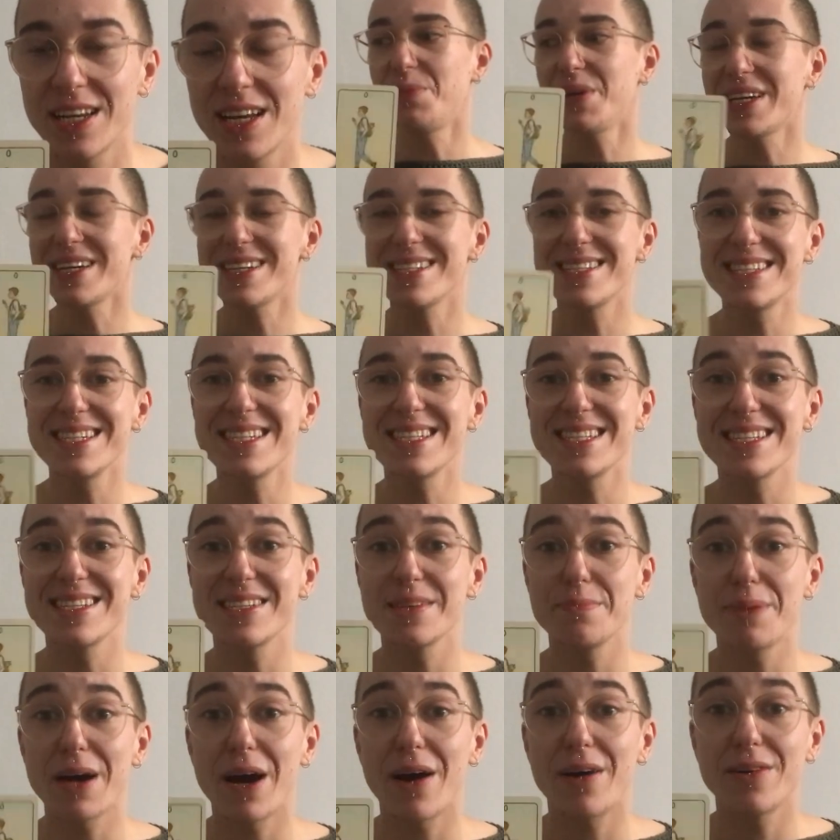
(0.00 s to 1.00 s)
because this is
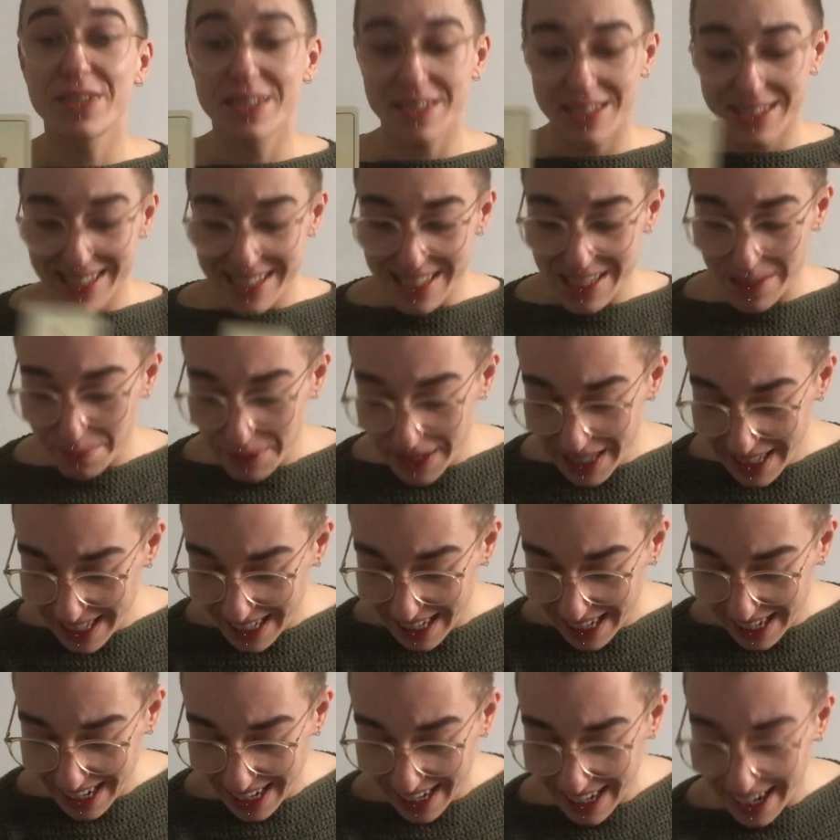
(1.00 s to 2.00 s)
about
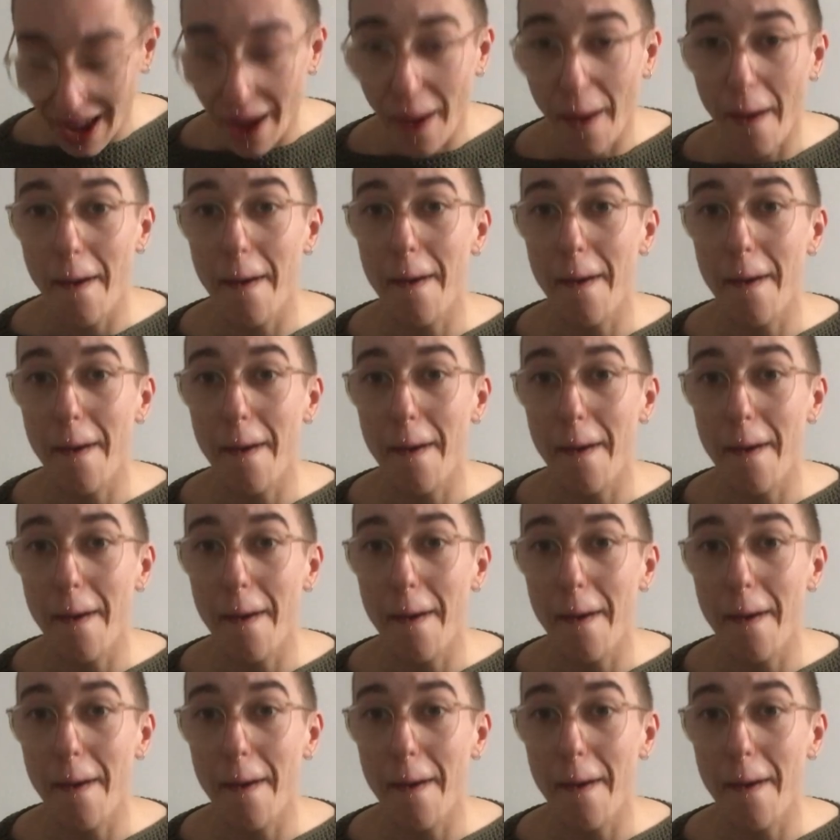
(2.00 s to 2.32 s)
speaking